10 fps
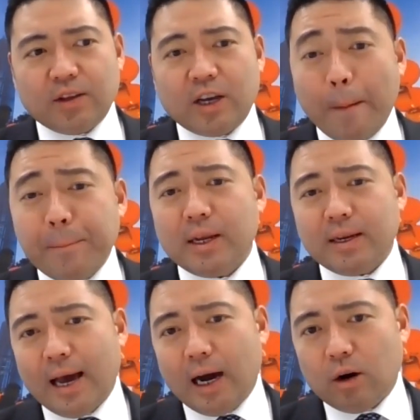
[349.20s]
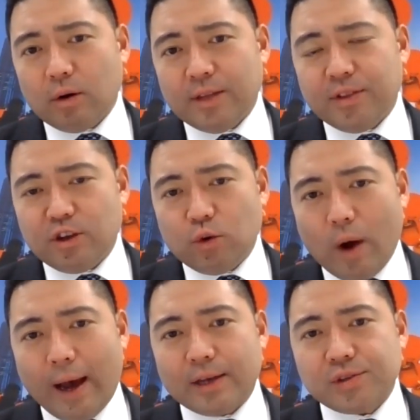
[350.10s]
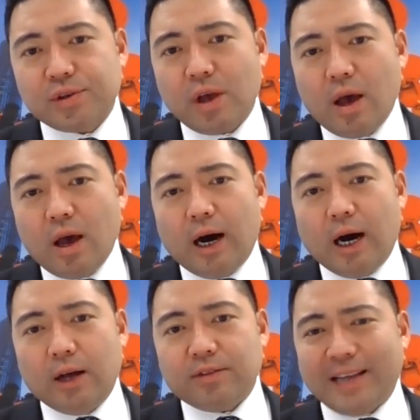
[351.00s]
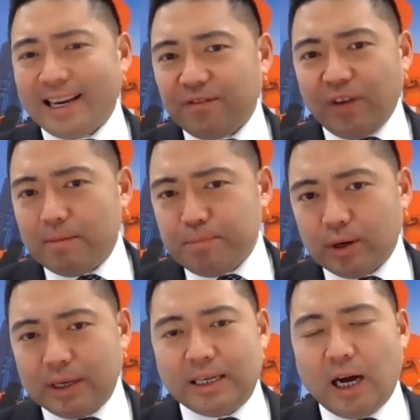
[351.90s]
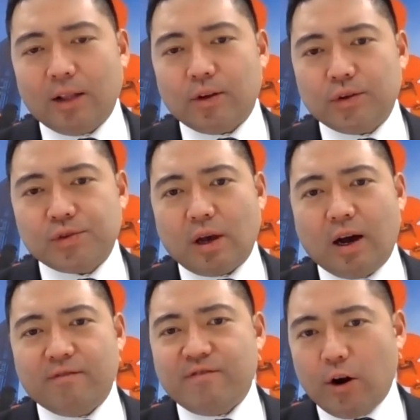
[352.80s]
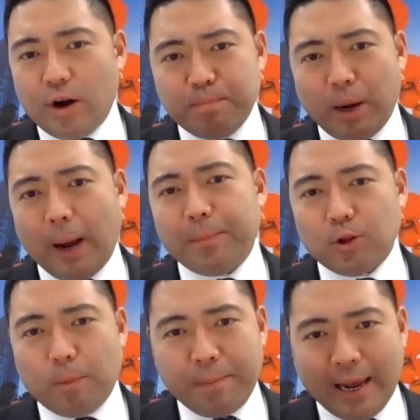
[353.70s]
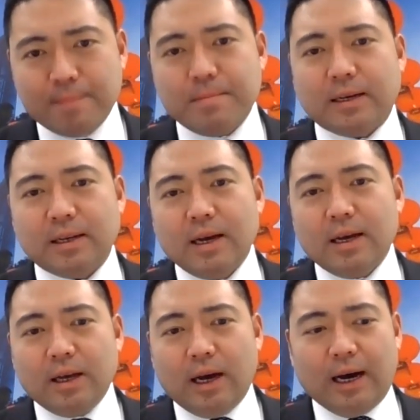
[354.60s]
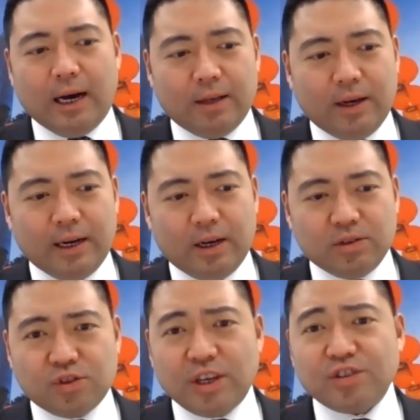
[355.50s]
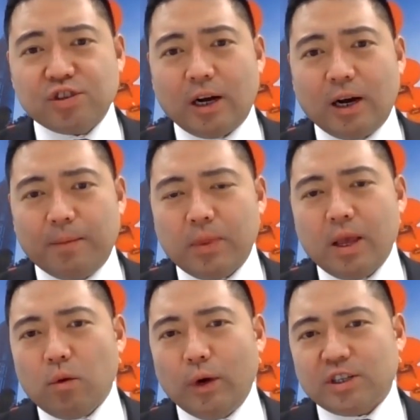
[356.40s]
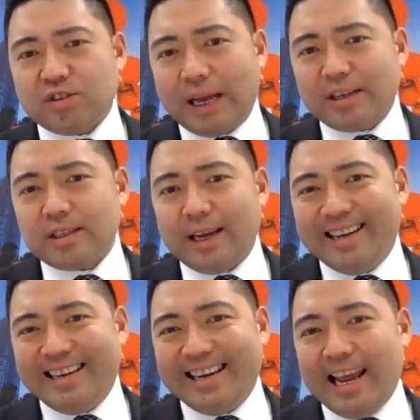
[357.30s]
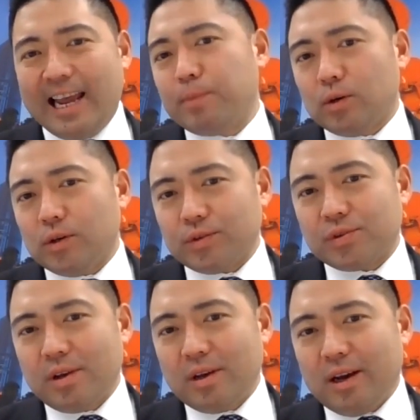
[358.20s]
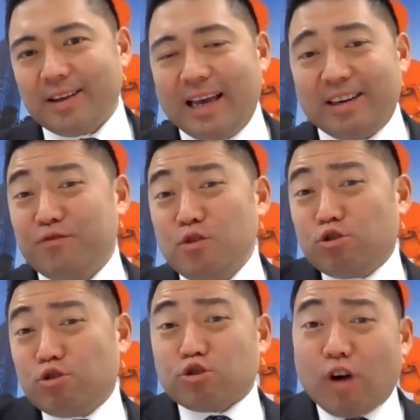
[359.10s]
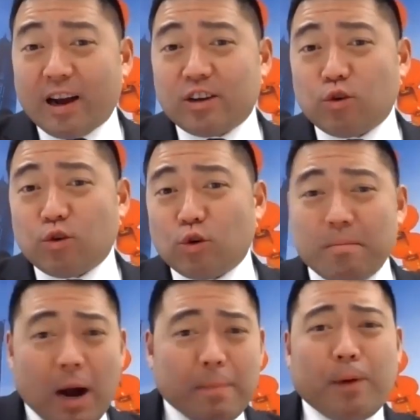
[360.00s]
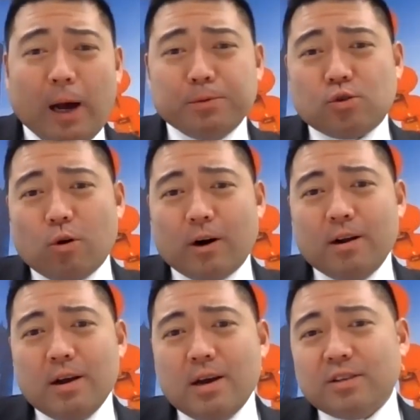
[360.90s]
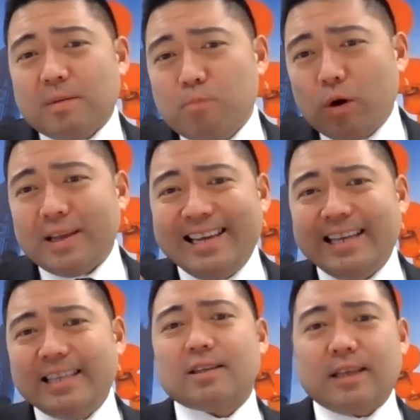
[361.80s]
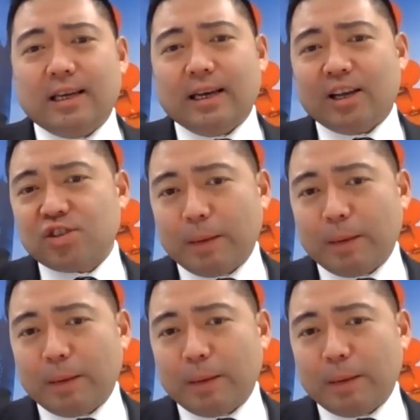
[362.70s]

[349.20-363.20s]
company now in the US, $95 billion, very popular payment system, which essentially enables, again, a food truck or a mom and pop store to more easily accept